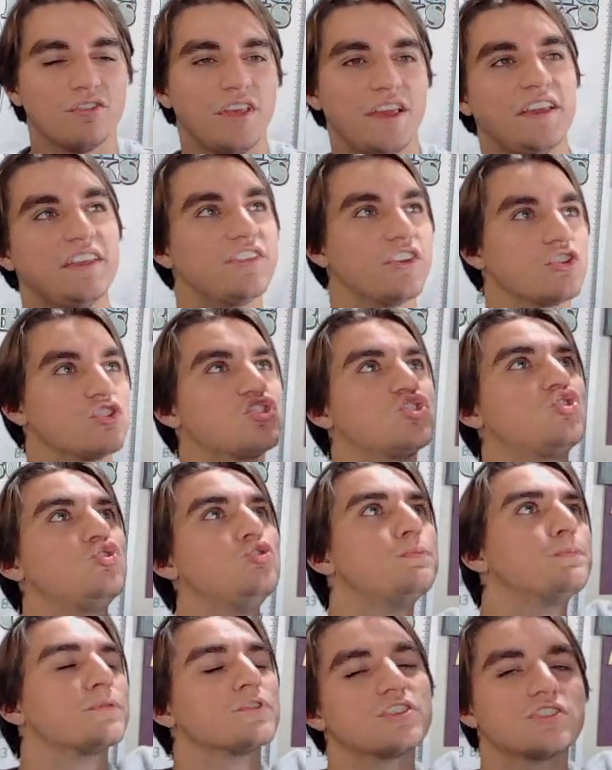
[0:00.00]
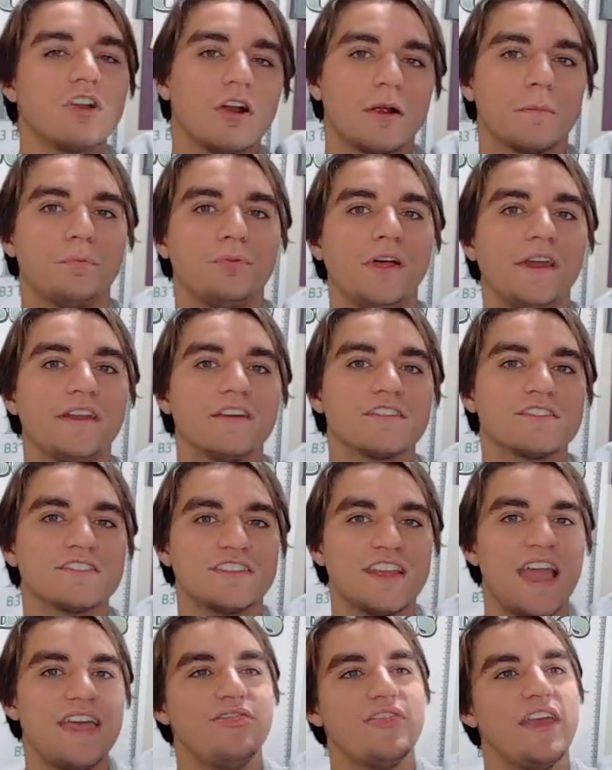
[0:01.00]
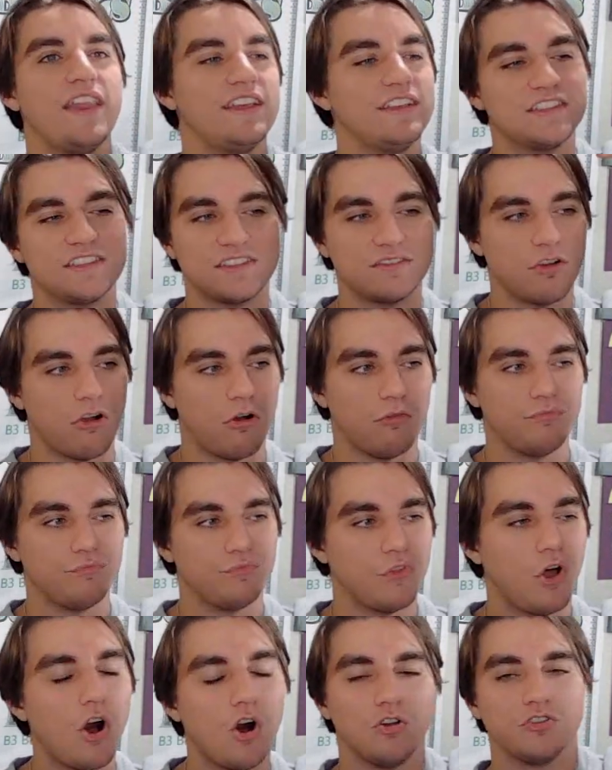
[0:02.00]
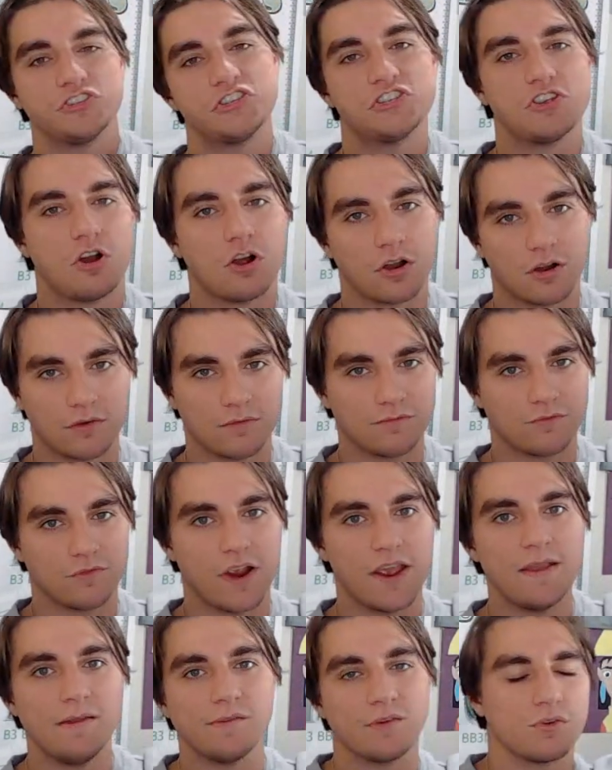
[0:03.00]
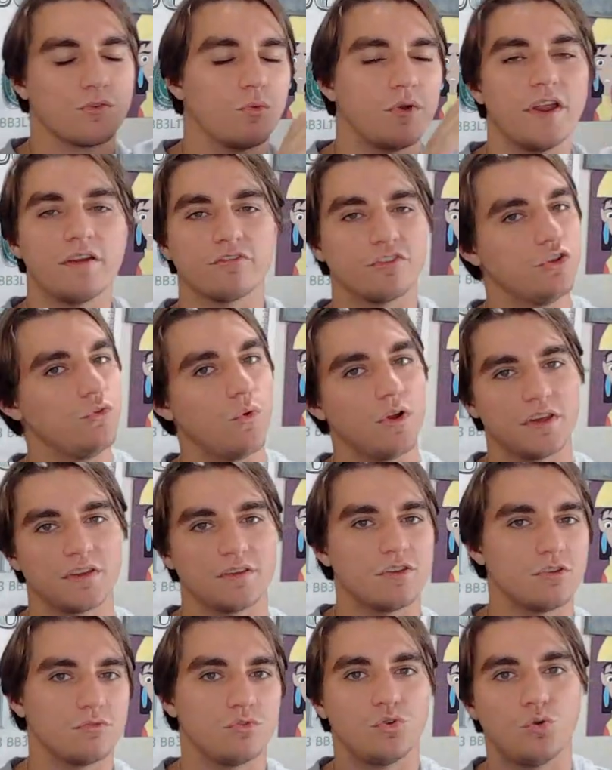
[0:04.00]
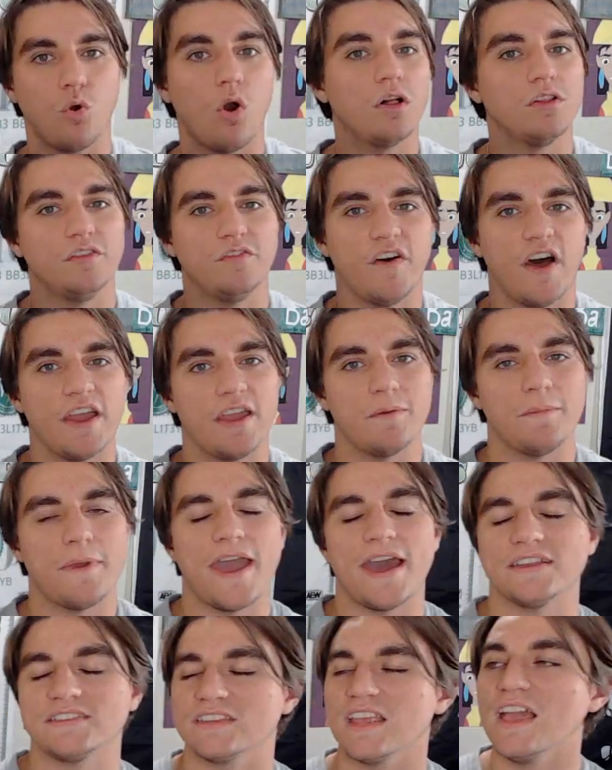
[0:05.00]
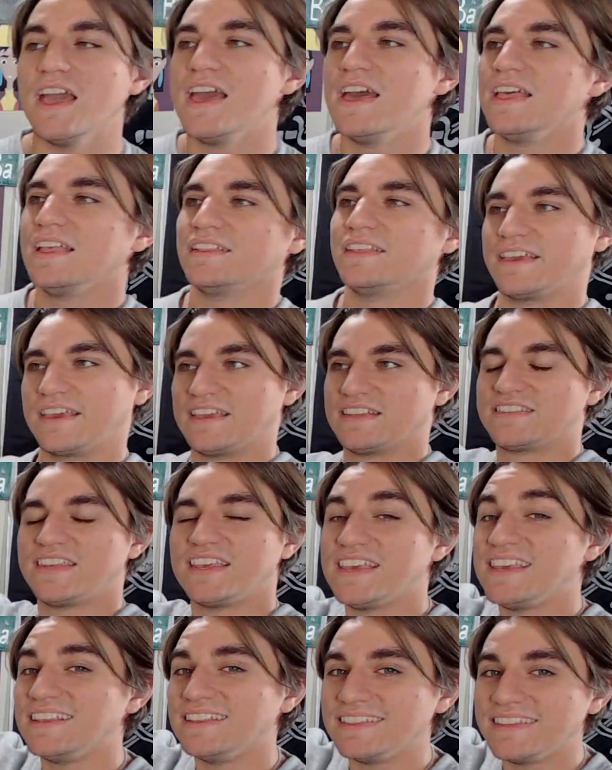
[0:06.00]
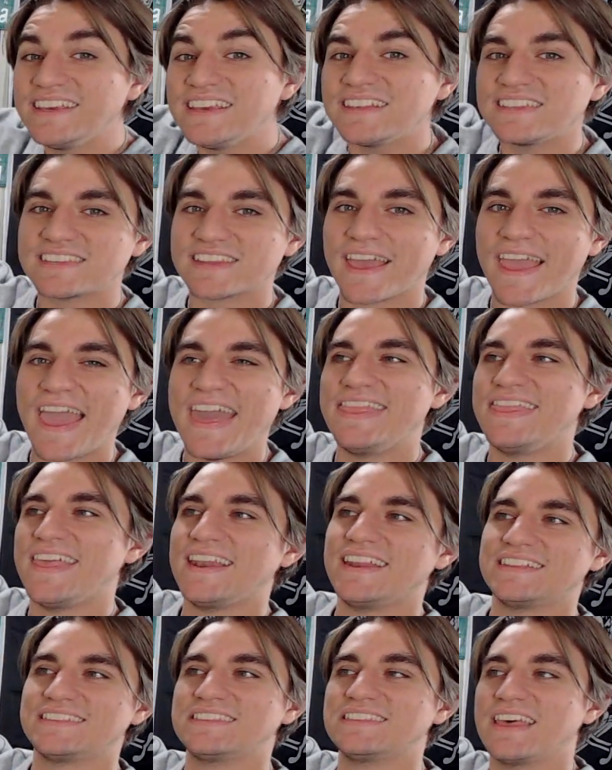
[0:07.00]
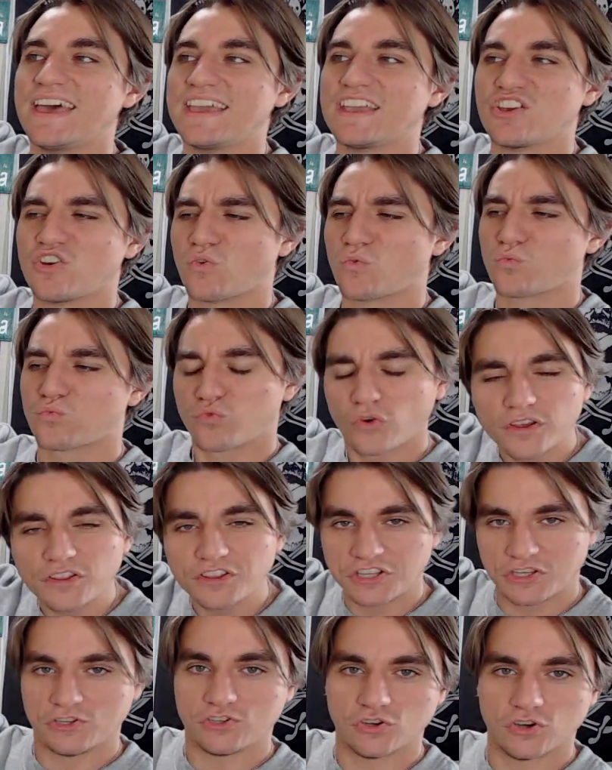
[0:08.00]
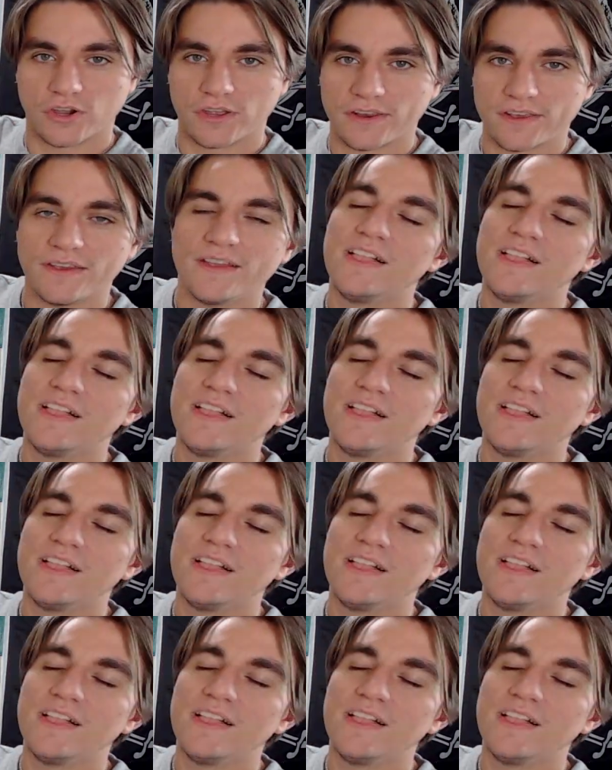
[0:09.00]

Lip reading: Like they're superstar players and then it's all-star, right? Or whatever you want to qualify him as. Like, it's elite, and then it's, like, really good.